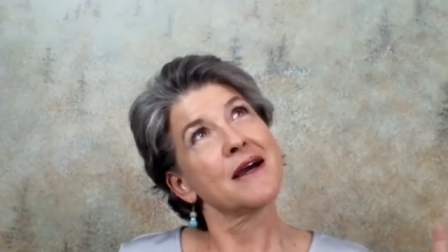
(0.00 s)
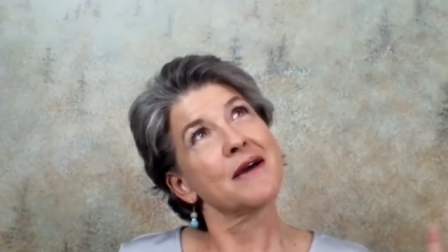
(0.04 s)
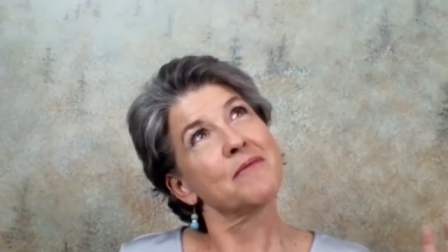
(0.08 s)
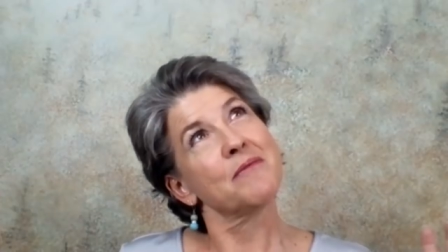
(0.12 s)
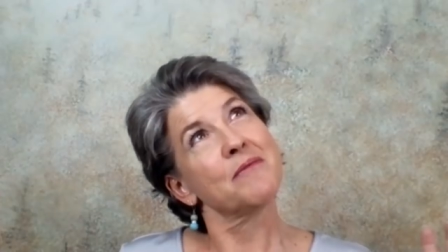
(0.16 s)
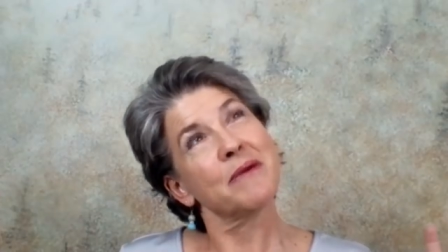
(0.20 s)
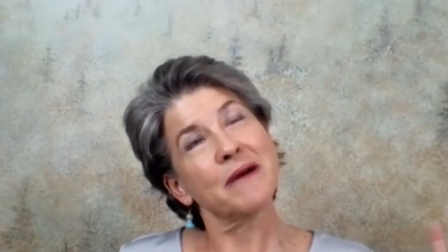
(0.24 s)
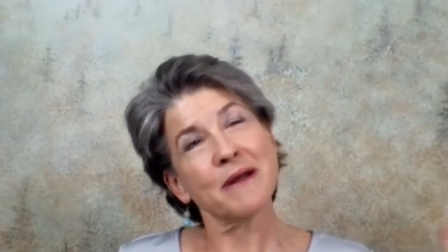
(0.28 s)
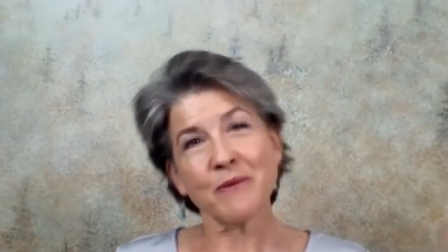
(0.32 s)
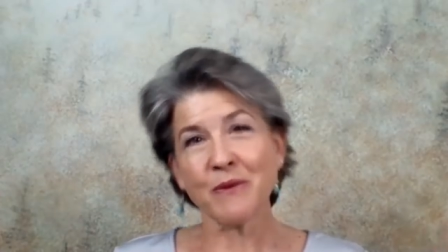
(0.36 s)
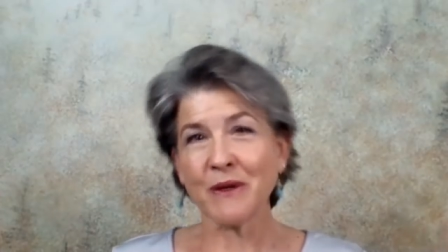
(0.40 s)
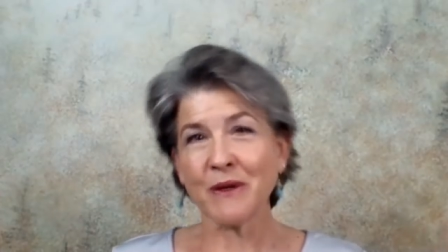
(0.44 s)

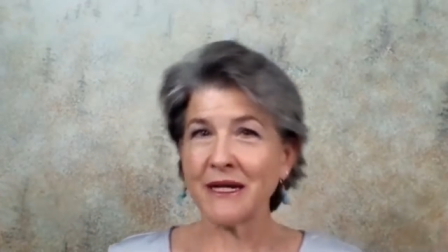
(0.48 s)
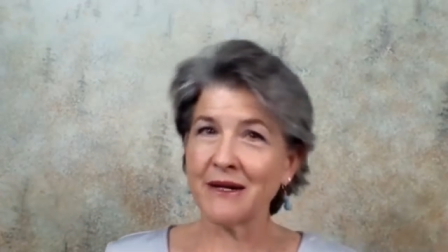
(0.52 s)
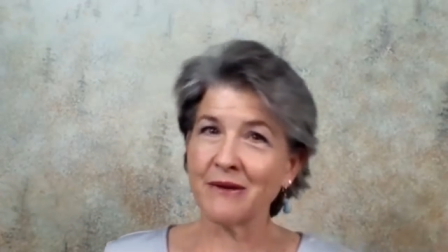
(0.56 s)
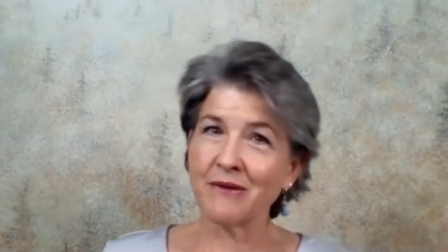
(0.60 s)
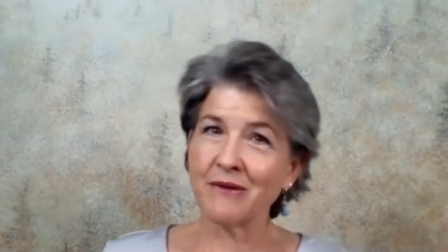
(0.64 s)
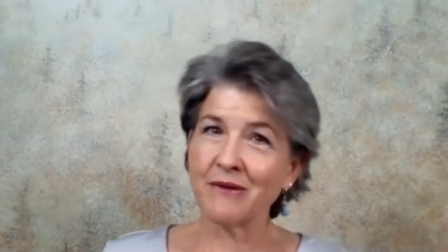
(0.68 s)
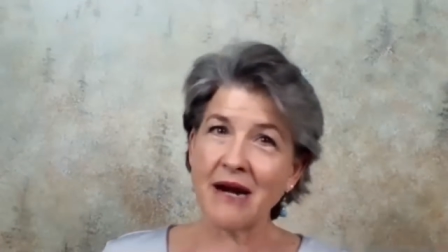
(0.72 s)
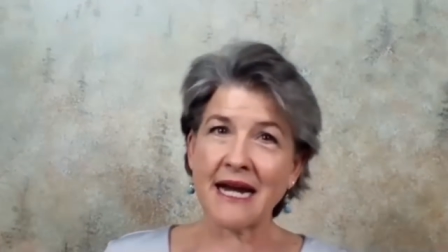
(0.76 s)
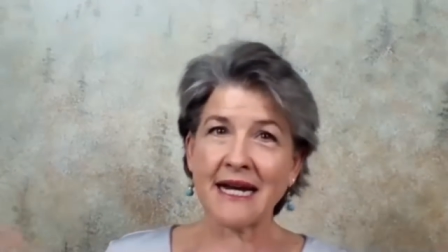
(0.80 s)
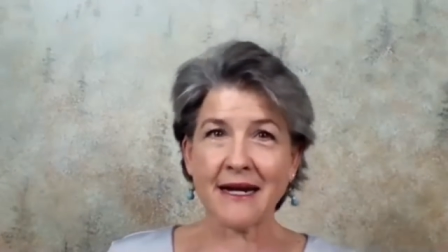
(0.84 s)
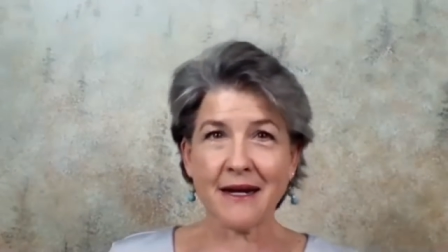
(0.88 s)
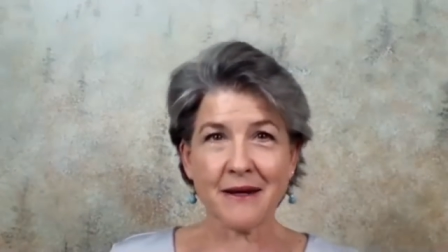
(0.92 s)
But when it
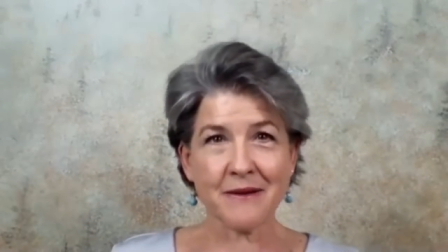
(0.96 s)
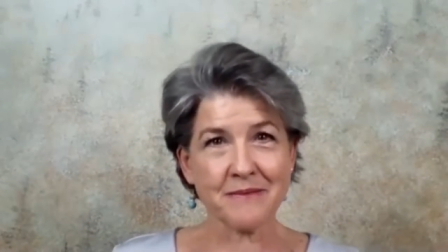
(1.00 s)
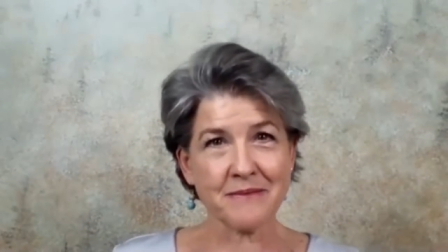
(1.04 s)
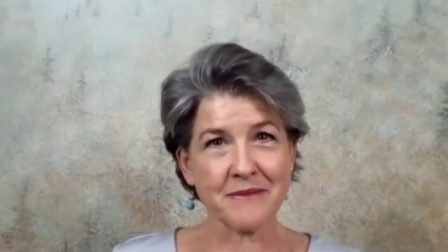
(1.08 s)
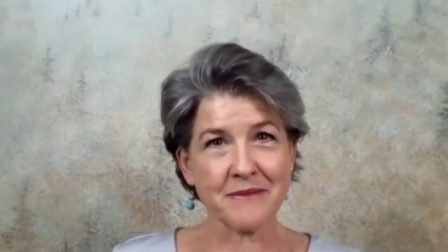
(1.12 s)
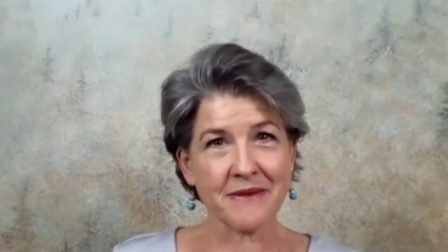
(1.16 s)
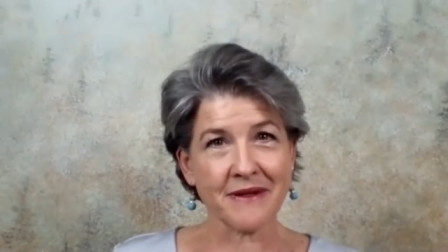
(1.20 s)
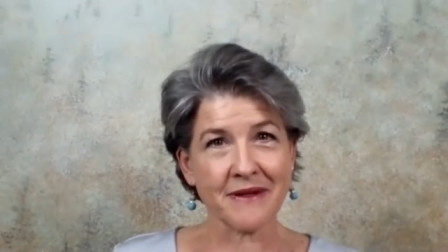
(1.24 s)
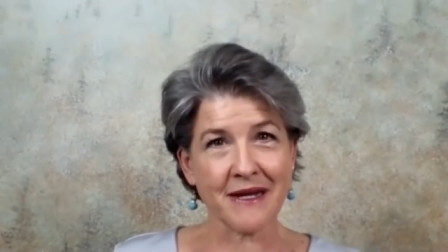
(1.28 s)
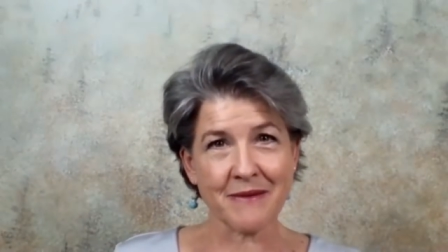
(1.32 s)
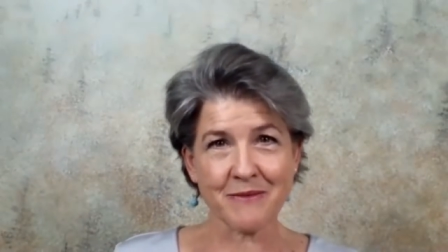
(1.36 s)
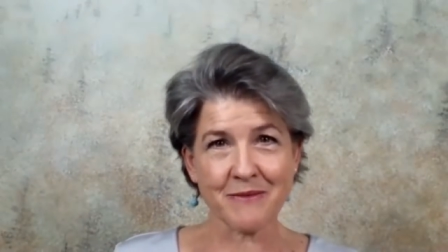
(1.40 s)
right
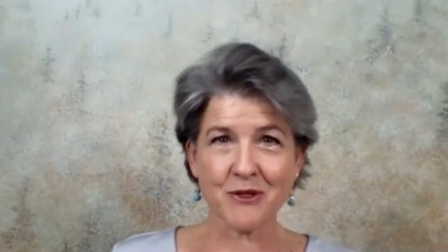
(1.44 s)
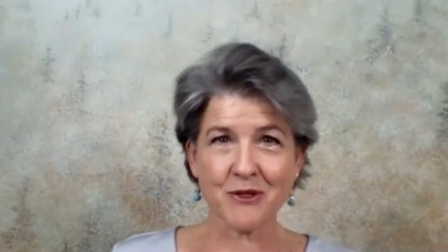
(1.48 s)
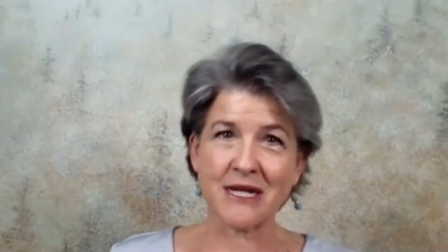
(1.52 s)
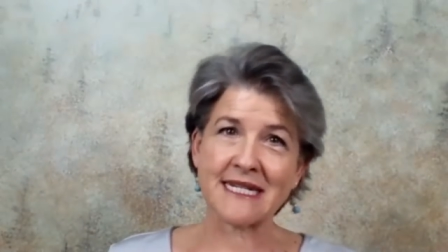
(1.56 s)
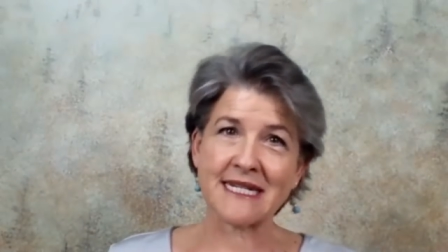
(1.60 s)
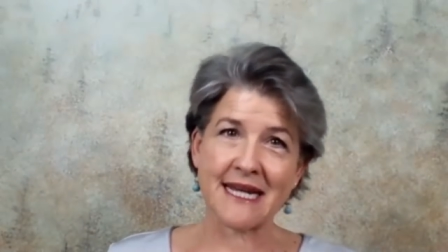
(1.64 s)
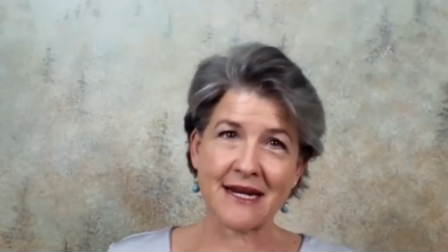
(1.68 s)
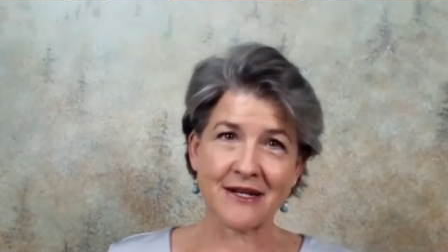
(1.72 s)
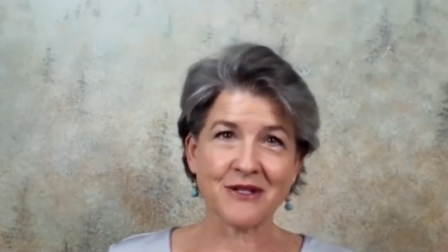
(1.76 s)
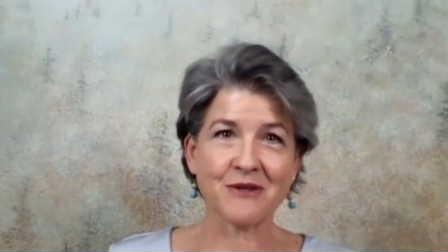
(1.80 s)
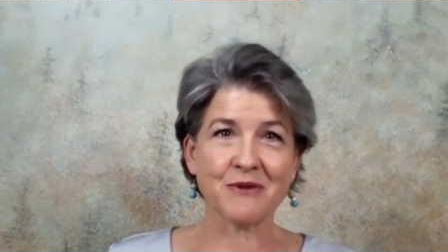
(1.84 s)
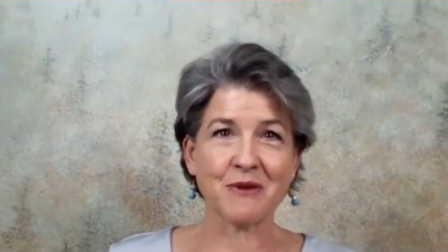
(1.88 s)
come comes right
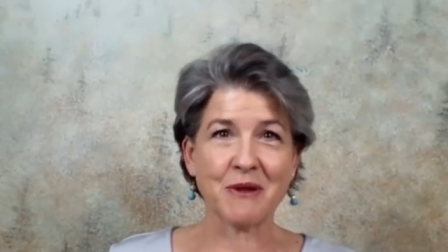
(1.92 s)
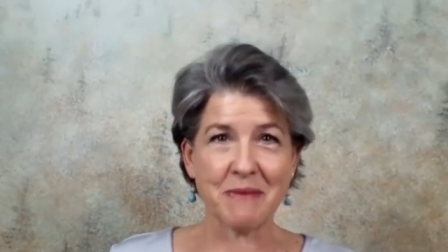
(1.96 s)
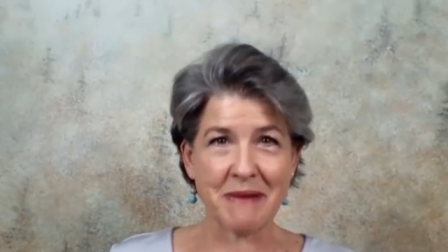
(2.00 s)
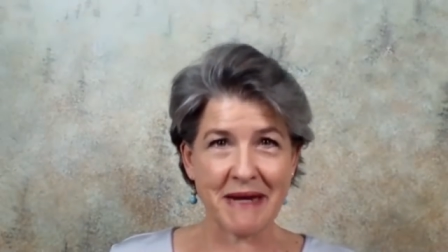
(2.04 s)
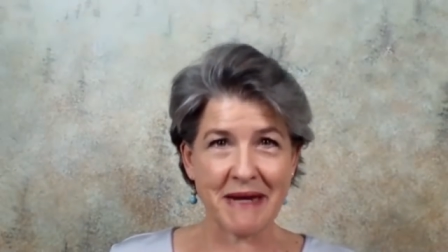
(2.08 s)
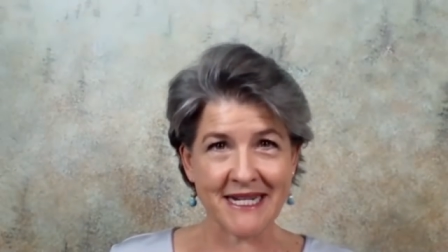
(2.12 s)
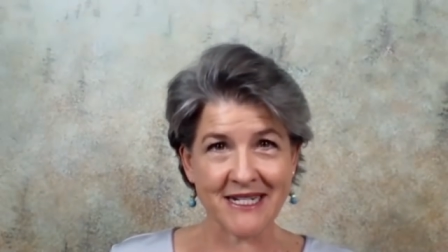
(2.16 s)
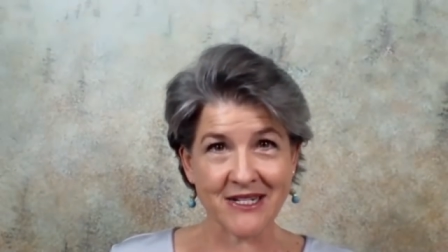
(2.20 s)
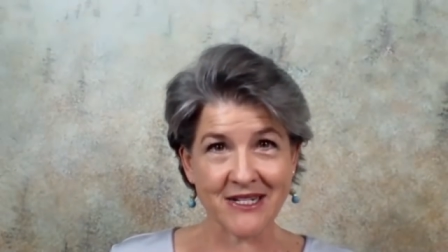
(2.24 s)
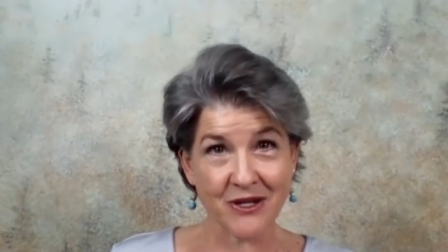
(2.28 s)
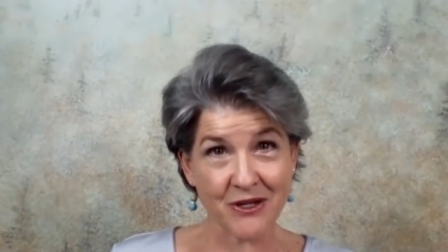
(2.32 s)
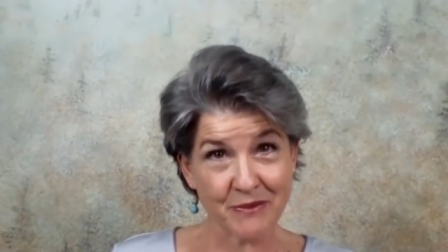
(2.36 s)
down to it, we
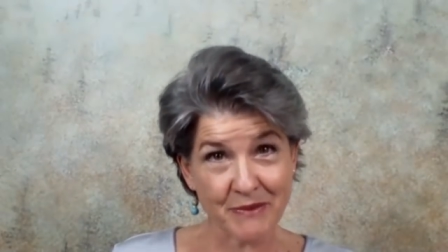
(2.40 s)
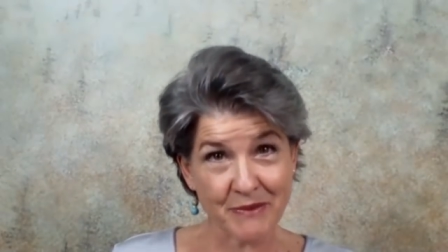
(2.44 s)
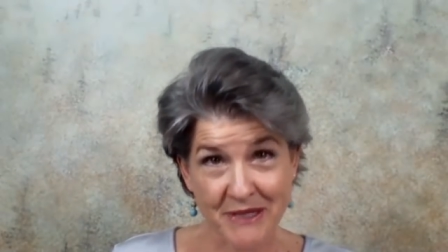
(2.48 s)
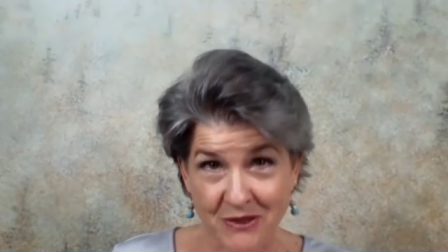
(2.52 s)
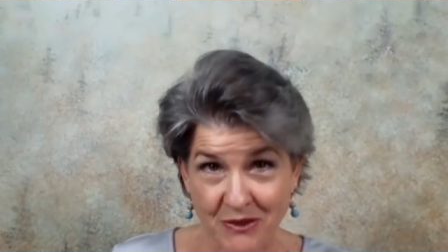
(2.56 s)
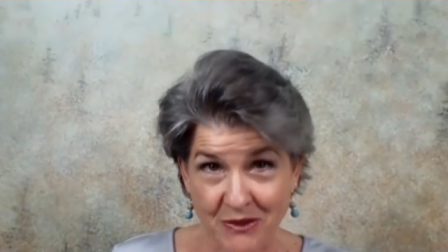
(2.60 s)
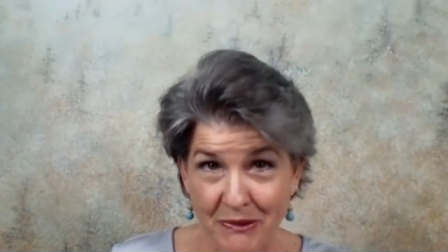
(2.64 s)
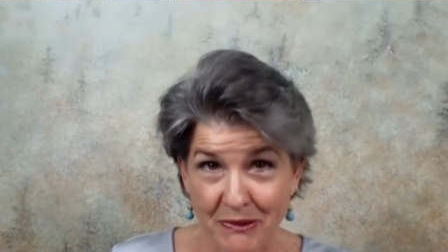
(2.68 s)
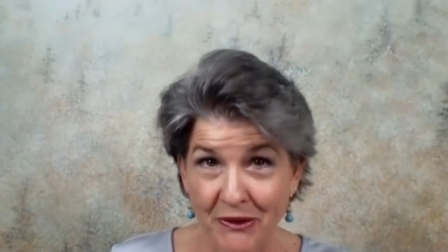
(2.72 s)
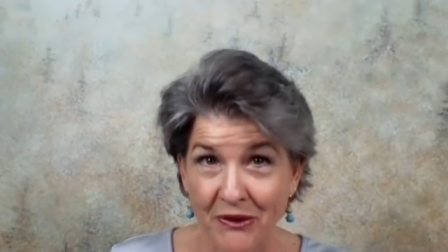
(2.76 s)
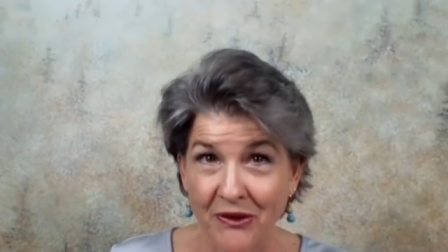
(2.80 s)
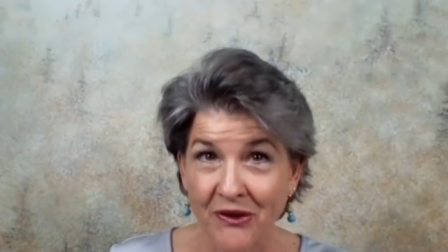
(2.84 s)
make each other
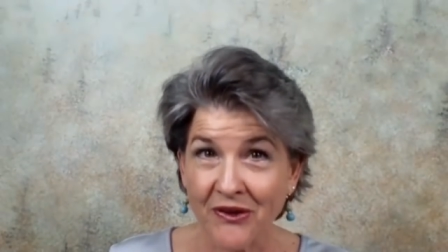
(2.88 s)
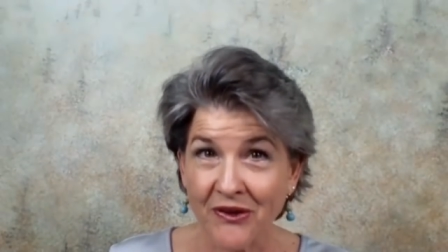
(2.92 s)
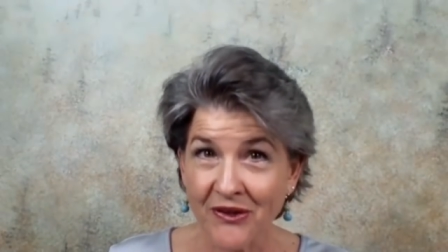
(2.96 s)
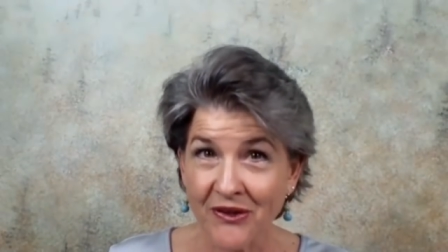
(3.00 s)
miserable.